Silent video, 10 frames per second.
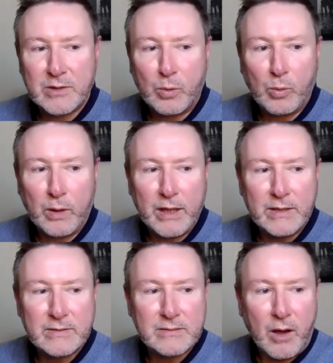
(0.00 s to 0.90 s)
it's
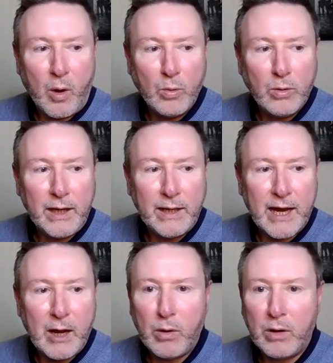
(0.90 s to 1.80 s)
only
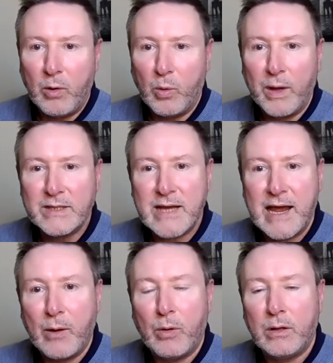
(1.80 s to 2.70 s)
now and always
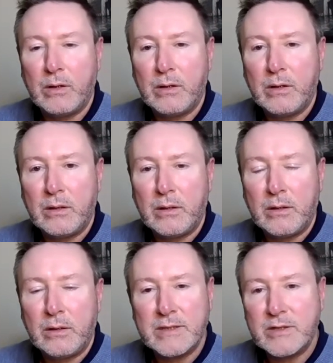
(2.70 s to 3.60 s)
now.
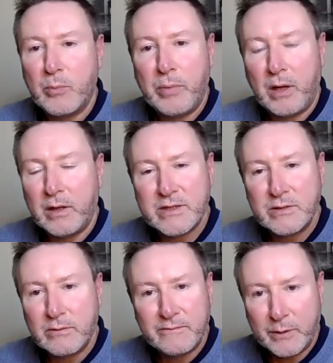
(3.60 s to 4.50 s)
There's no
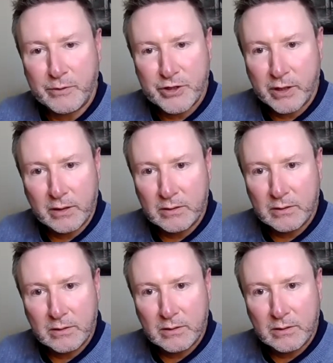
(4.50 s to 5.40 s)
past, no future.
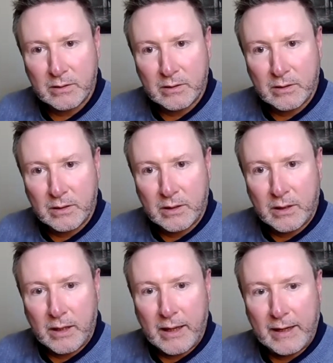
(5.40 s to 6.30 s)

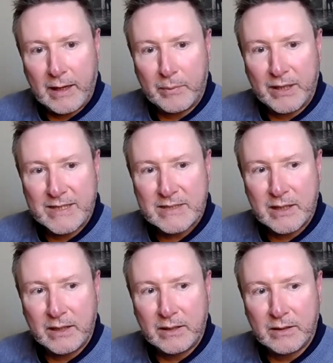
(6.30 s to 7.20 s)
And I'm
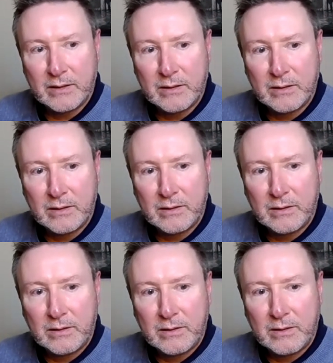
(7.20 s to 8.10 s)
listening
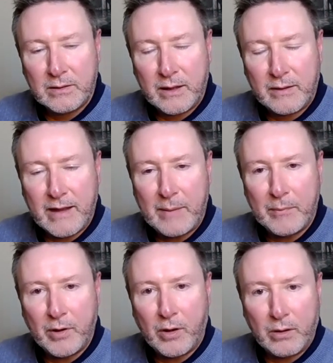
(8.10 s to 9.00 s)
to
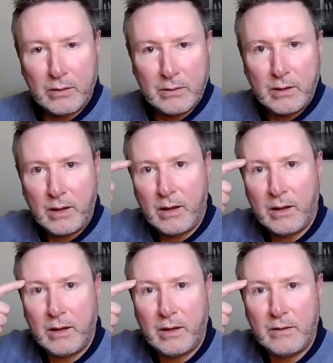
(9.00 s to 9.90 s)
them, not
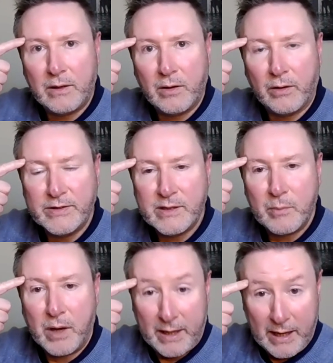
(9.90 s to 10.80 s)
the
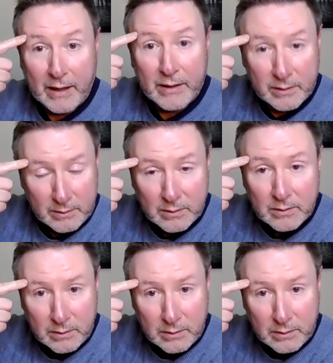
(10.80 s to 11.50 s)
noise in my head.